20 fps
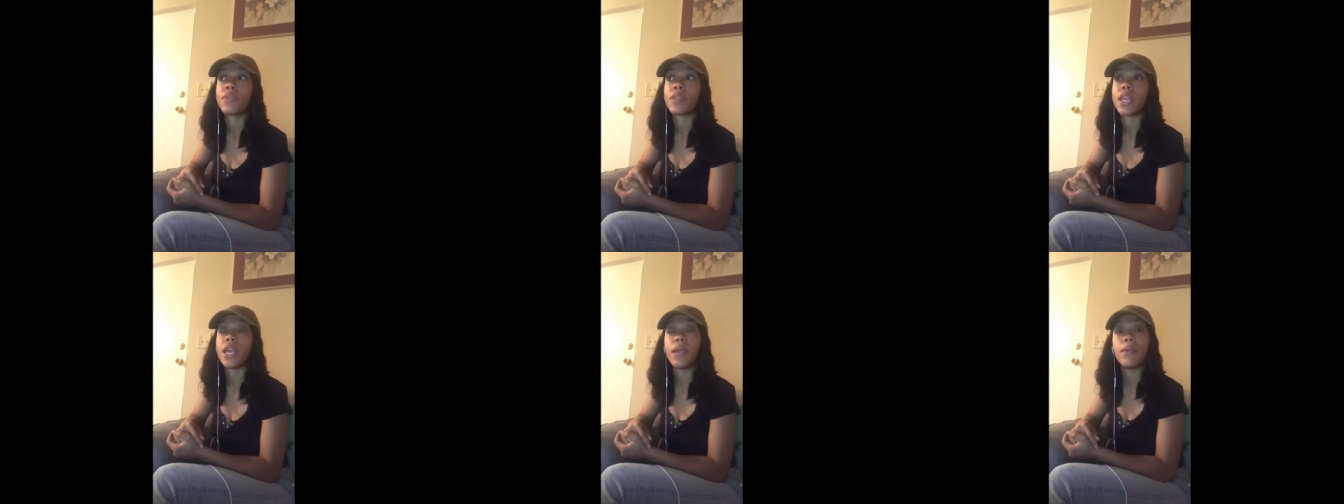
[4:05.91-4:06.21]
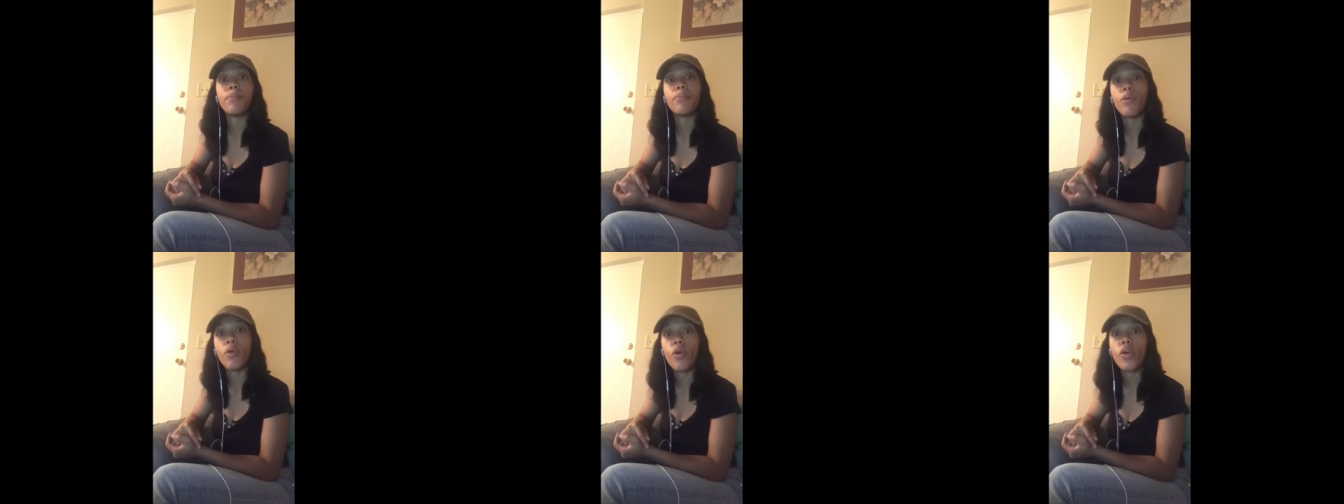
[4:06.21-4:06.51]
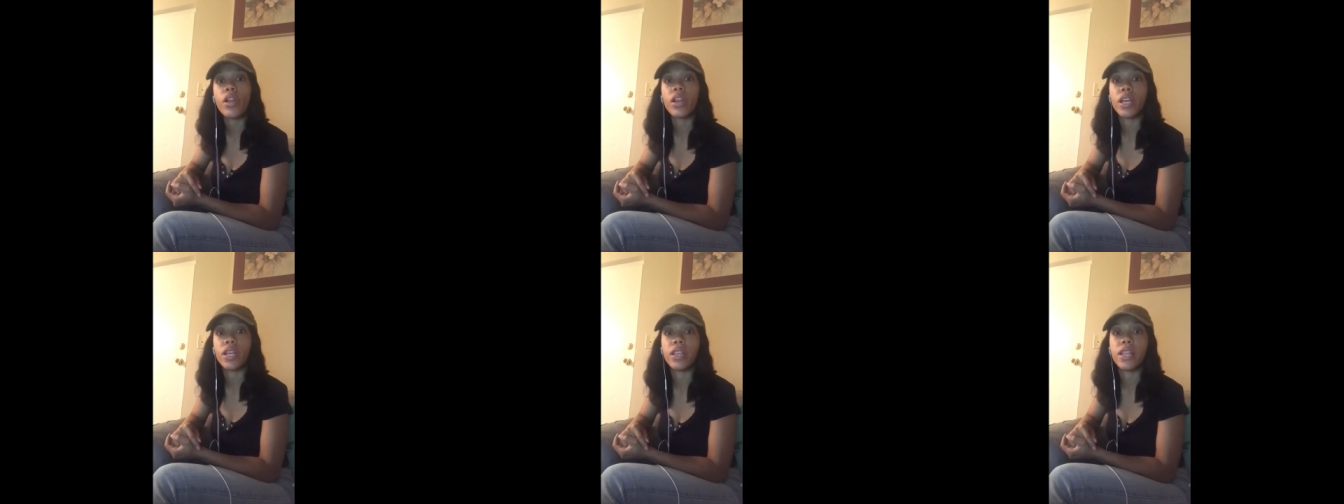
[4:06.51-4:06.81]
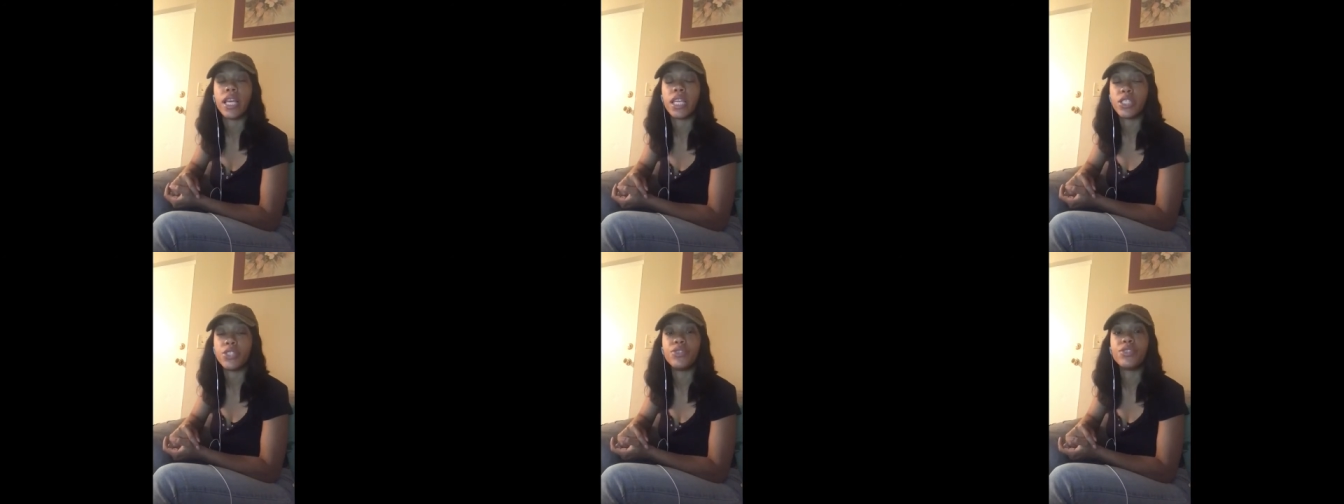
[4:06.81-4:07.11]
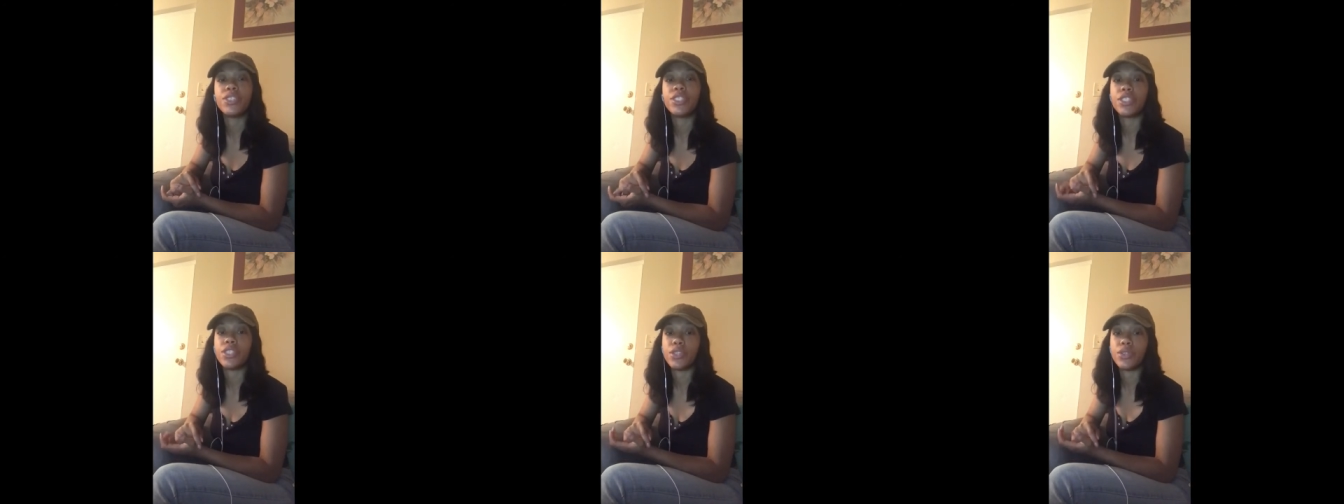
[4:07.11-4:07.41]
important that you
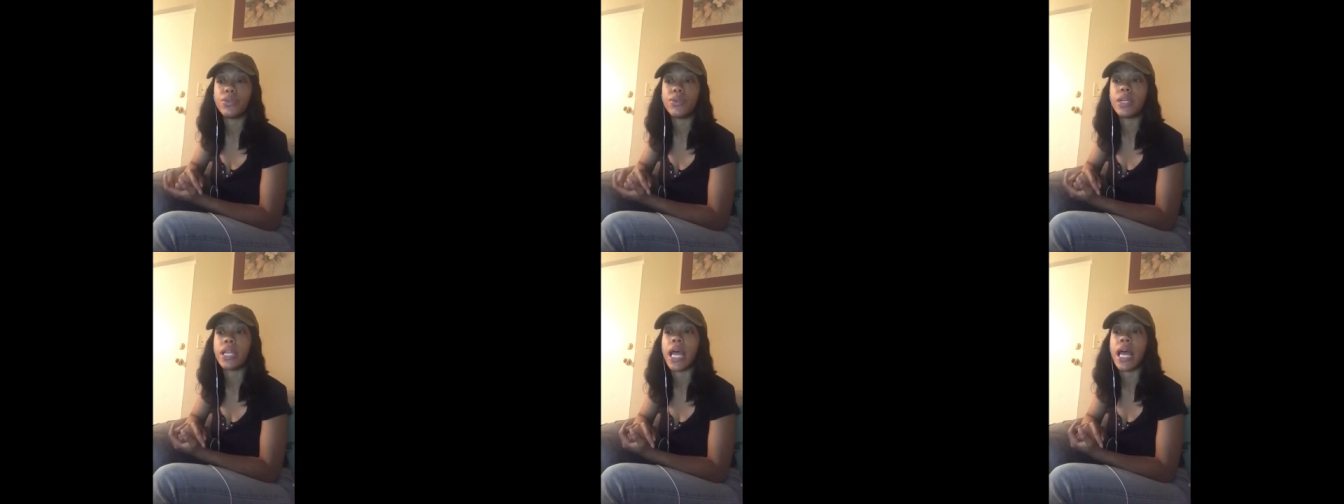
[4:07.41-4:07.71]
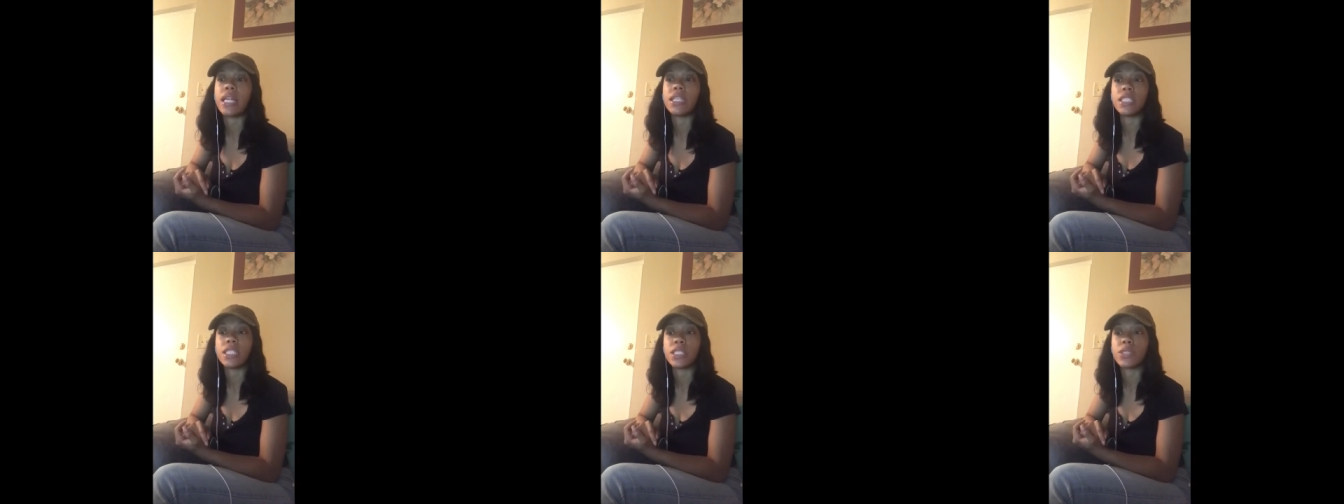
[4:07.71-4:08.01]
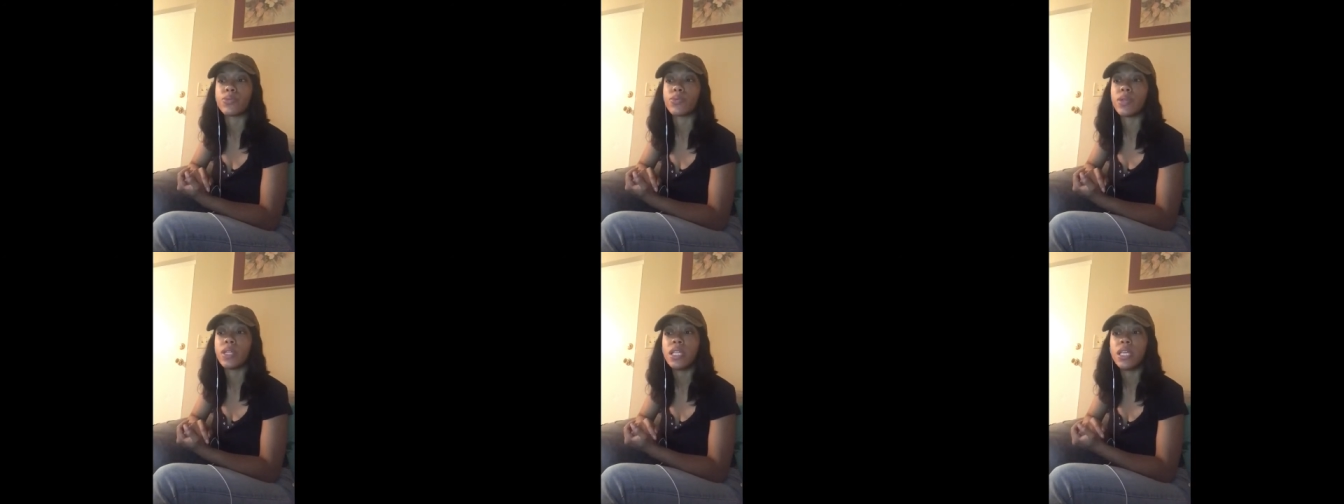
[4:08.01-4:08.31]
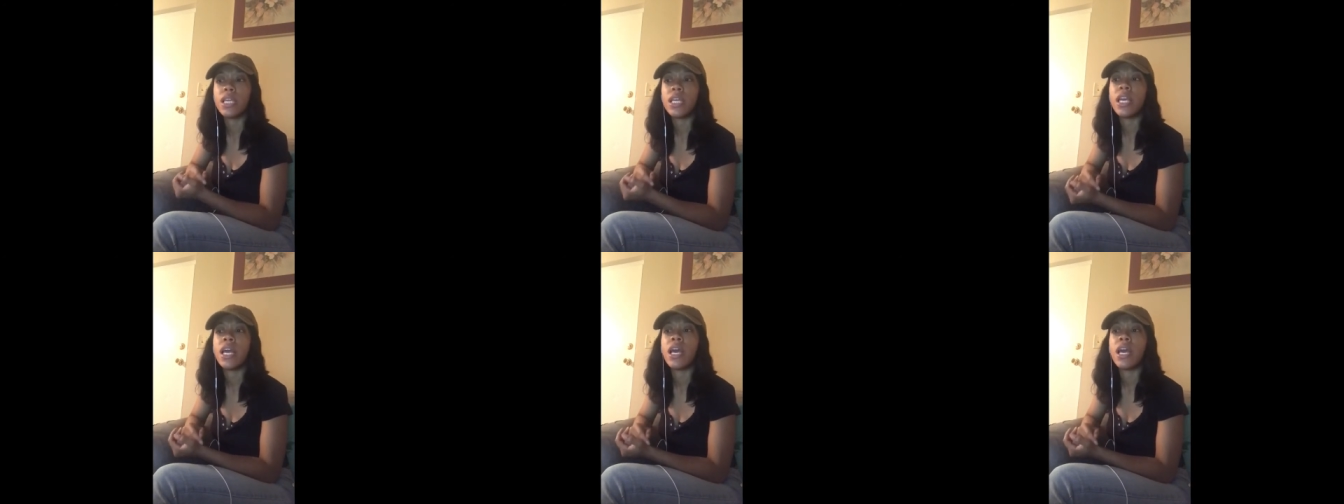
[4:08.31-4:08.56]
should do. And I just really,